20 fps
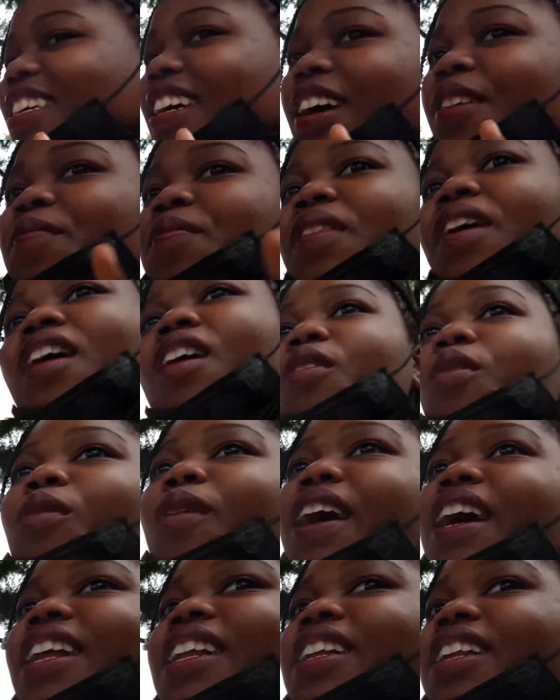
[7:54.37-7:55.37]
year
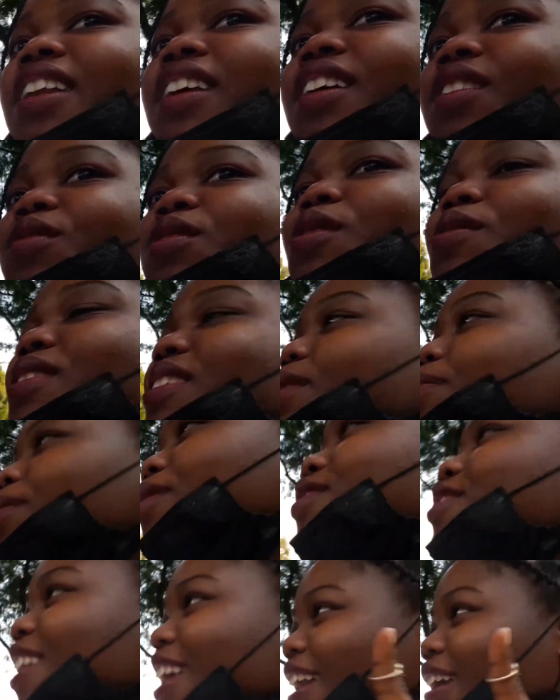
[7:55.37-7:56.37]
when we were
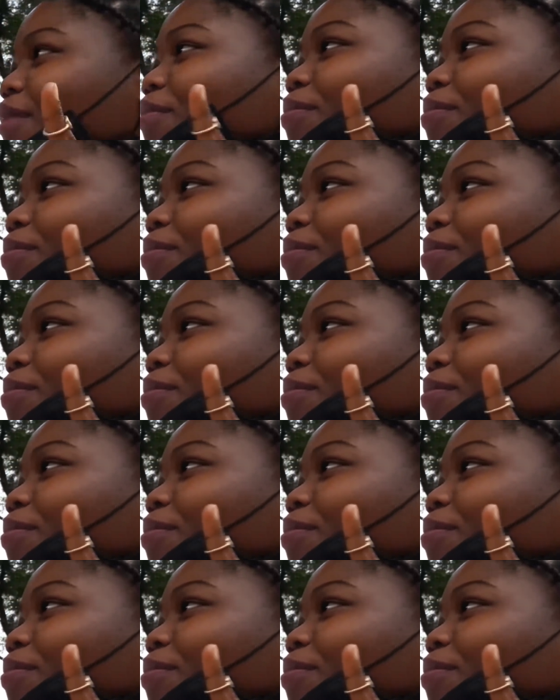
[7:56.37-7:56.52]
supposed to get our